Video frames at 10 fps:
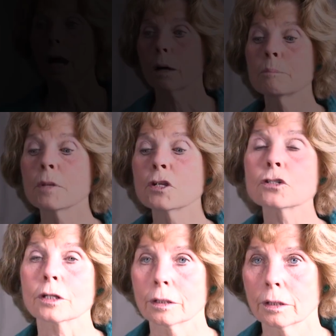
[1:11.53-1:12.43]
Our
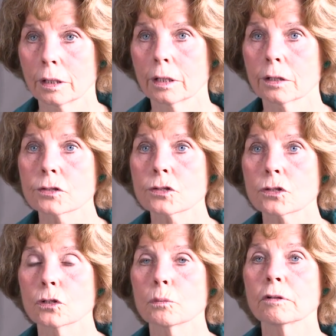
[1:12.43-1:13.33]
mission is
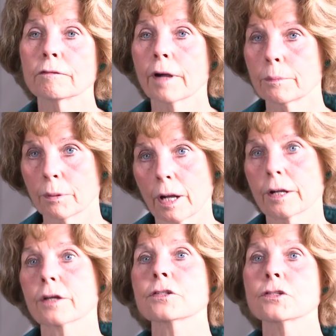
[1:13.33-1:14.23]
to provide
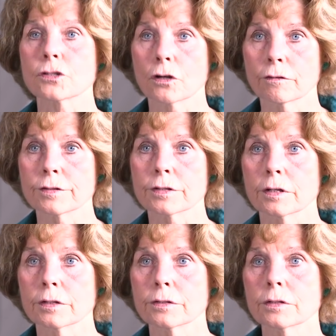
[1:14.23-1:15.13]
products and
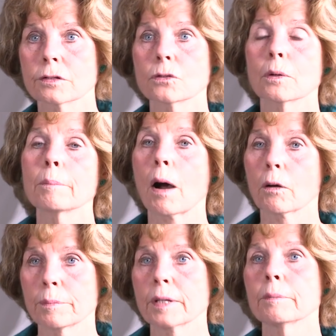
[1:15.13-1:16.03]
services to
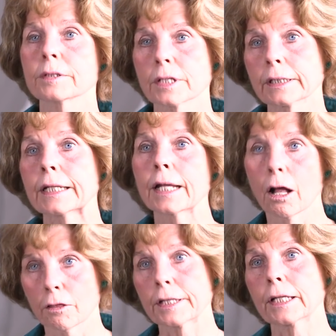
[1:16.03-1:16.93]
empower people to lead
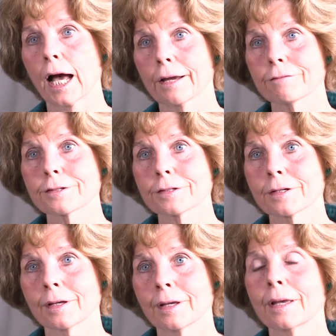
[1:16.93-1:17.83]
healthy lives.
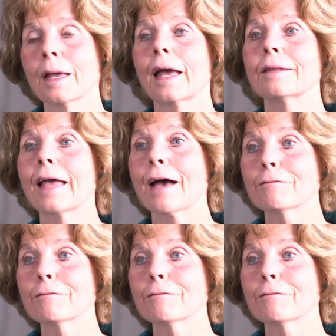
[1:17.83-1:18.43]
And